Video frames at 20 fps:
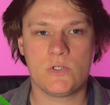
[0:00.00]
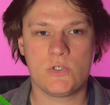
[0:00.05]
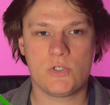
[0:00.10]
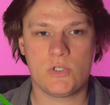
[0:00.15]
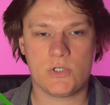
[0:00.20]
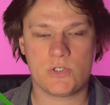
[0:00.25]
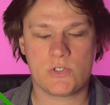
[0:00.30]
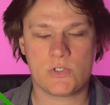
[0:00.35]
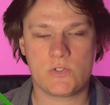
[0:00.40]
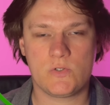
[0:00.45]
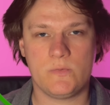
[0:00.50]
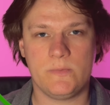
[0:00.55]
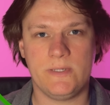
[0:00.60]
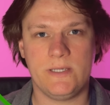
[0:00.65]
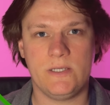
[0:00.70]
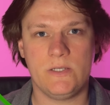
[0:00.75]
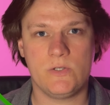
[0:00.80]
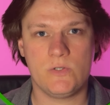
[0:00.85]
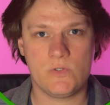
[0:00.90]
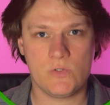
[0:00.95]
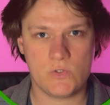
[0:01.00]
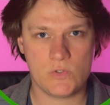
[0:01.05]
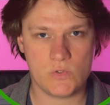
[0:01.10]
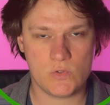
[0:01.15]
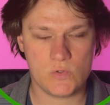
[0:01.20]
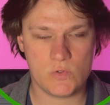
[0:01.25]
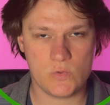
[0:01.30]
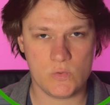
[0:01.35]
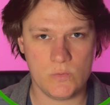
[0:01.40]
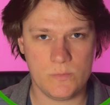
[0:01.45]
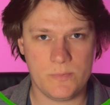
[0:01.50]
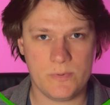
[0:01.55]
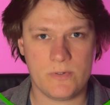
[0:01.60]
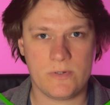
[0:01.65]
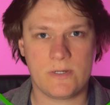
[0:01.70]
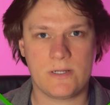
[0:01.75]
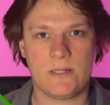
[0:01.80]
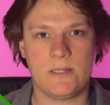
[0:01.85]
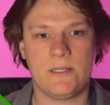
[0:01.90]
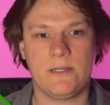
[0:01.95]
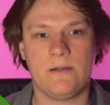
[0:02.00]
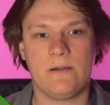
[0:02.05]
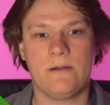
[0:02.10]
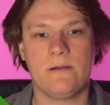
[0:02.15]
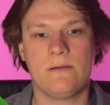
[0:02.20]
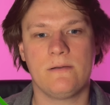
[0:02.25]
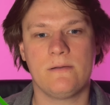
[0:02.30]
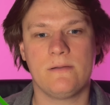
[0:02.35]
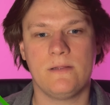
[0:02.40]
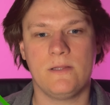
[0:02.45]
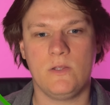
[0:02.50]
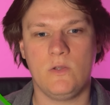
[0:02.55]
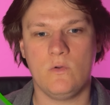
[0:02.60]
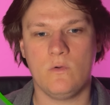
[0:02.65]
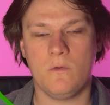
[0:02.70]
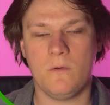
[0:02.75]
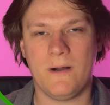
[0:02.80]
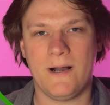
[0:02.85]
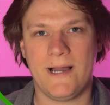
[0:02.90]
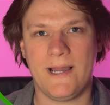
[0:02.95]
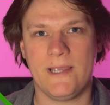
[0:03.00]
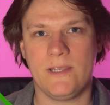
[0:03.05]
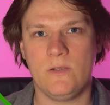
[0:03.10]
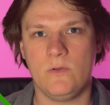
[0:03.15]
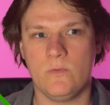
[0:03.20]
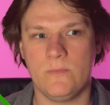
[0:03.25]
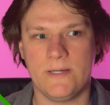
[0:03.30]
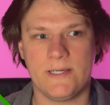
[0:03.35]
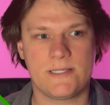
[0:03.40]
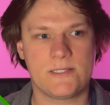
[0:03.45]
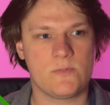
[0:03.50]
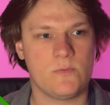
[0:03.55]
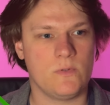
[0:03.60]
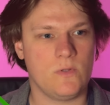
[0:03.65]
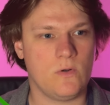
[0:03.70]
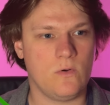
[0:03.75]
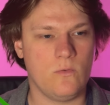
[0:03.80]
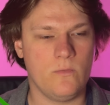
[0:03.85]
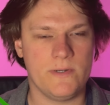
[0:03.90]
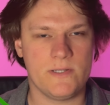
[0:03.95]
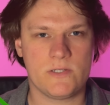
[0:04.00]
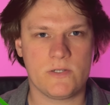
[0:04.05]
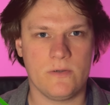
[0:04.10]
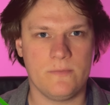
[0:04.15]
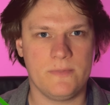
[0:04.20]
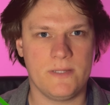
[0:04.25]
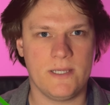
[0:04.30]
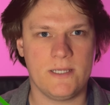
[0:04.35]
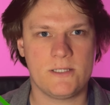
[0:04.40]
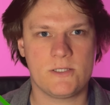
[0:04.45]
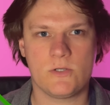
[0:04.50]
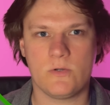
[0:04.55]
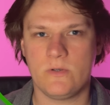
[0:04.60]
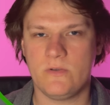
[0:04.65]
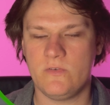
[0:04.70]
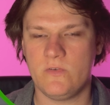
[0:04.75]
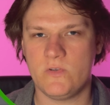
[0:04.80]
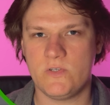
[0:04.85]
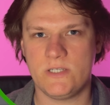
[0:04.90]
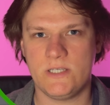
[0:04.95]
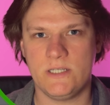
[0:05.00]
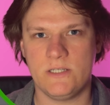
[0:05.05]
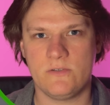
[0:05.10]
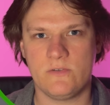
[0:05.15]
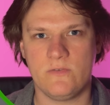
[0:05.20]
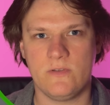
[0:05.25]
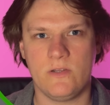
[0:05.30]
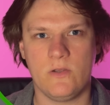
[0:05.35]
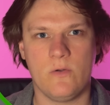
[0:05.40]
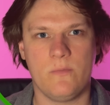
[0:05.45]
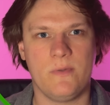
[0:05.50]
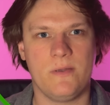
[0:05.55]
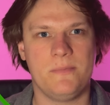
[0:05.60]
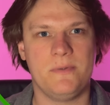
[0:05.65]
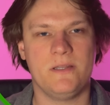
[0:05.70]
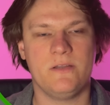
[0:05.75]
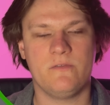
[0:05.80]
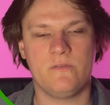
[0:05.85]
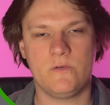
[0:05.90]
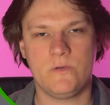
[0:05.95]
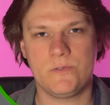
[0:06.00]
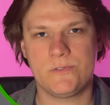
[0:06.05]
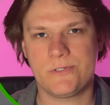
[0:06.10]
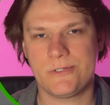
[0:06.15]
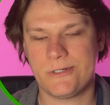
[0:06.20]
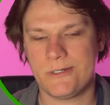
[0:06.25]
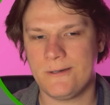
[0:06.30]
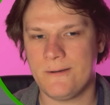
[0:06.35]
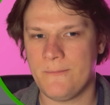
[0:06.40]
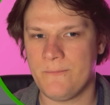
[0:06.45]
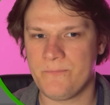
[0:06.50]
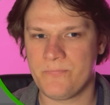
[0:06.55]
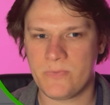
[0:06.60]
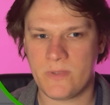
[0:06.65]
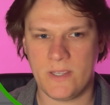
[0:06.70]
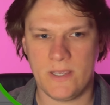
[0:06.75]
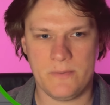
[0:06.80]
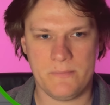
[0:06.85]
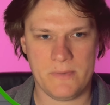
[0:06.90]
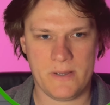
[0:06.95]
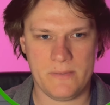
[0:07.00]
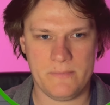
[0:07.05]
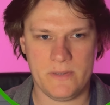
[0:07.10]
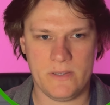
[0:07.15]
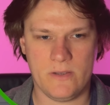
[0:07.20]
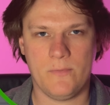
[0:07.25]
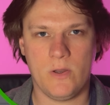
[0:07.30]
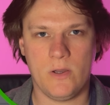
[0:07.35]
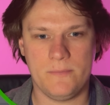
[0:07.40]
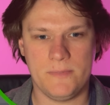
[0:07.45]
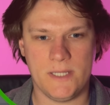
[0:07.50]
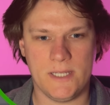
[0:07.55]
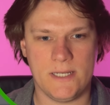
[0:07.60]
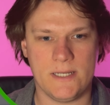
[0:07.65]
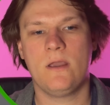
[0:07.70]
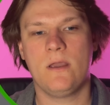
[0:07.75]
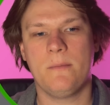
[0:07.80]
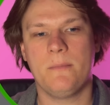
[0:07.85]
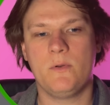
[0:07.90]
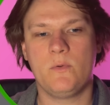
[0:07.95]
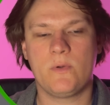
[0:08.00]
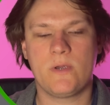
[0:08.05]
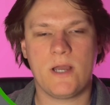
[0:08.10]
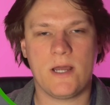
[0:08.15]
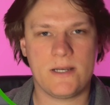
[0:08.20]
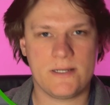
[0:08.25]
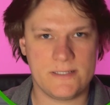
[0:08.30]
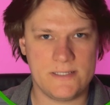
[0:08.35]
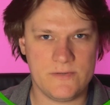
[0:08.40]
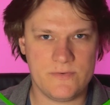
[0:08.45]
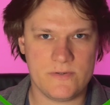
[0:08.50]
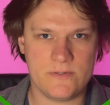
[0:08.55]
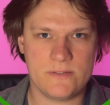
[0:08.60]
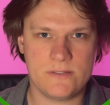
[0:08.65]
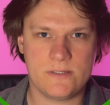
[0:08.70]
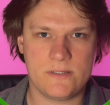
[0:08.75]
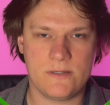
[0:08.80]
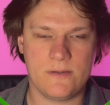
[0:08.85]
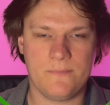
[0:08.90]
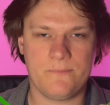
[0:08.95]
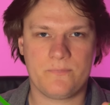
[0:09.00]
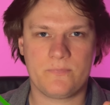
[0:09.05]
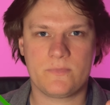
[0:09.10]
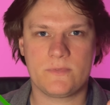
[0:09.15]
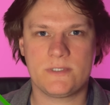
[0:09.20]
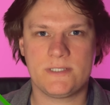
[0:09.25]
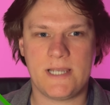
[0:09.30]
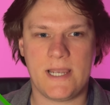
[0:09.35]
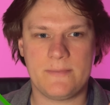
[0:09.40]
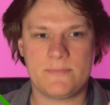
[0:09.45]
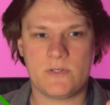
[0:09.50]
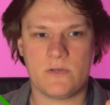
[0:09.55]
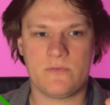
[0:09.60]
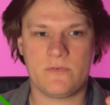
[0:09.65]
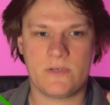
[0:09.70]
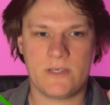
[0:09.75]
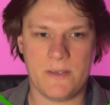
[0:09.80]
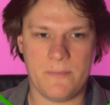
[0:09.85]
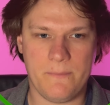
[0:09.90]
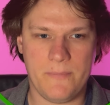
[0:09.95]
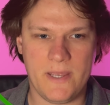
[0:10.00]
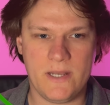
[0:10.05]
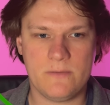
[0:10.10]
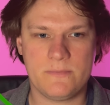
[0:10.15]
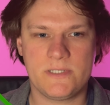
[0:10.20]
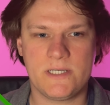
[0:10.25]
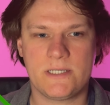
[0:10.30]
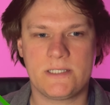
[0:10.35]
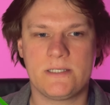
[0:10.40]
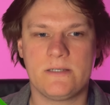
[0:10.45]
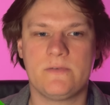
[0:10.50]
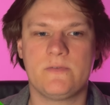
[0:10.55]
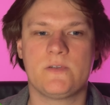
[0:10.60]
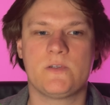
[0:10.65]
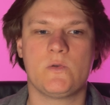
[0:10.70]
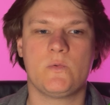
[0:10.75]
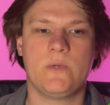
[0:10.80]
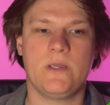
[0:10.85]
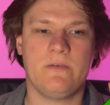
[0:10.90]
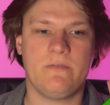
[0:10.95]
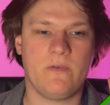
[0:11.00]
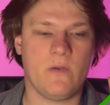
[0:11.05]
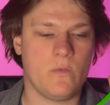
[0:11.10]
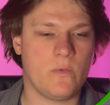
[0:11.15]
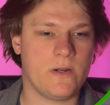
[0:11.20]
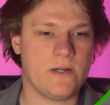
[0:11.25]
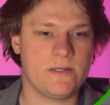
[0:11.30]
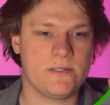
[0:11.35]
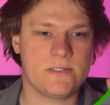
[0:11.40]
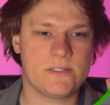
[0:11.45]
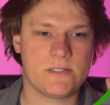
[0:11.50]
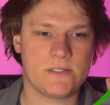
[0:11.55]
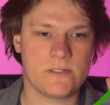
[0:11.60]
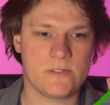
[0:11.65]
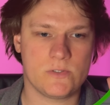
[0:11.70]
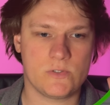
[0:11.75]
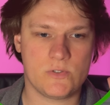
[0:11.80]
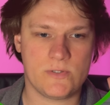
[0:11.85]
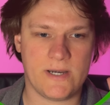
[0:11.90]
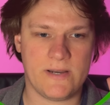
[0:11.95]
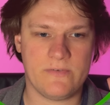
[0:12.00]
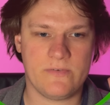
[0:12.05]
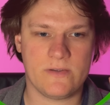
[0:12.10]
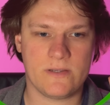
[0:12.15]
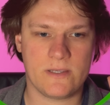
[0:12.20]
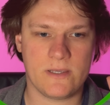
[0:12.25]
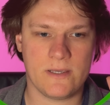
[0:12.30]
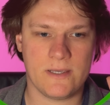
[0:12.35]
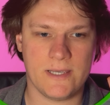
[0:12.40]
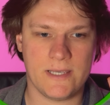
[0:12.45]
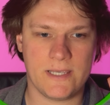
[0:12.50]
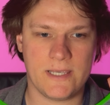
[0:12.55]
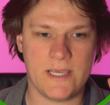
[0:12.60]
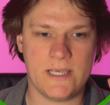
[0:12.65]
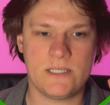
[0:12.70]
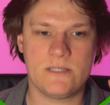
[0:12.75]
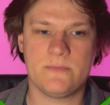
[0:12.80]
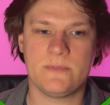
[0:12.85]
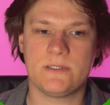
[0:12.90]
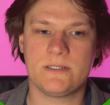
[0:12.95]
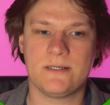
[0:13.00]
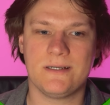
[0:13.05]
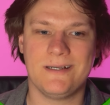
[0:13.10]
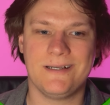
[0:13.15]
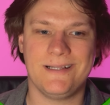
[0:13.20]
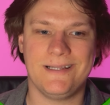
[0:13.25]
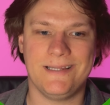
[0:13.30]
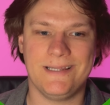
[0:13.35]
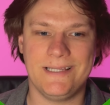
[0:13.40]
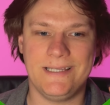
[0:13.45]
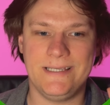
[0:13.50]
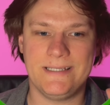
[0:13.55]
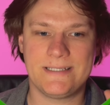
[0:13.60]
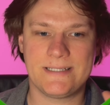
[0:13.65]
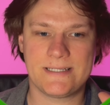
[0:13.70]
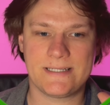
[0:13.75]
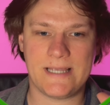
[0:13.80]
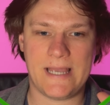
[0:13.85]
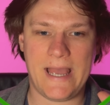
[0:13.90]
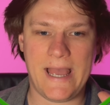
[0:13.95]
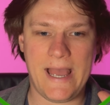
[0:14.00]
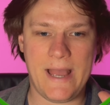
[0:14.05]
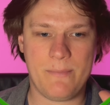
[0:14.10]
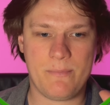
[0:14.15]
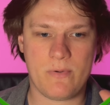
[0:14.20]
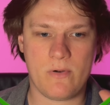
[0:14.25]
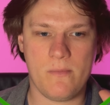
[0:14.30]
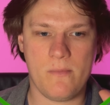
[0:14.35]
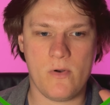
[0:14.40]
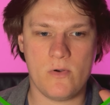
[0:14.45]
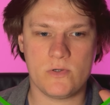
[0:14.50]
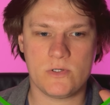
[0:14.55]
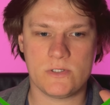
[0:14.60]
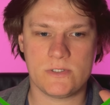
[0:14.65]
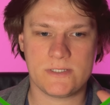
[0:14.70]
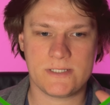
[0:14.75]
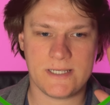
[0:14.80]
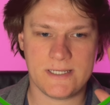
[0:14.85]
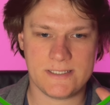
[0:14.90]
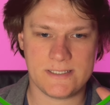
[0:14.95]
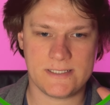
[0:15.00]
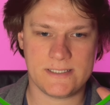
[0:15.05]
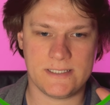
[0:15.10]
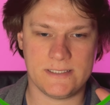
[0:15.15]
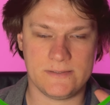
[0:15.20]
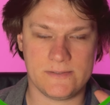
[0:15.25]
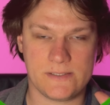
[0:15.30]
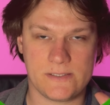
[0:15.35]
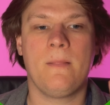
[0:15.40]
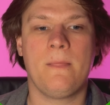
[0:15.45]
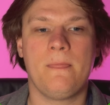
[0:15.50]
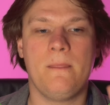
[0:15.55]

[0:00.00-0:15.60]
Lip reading: Just to be super clear, the UI, UX will always update. So if you see this video, maybe in the future, it might be updated. But we got a different types of campaign objectives. We have awareness, traffic, engagement, leads, ad promotions, and sales.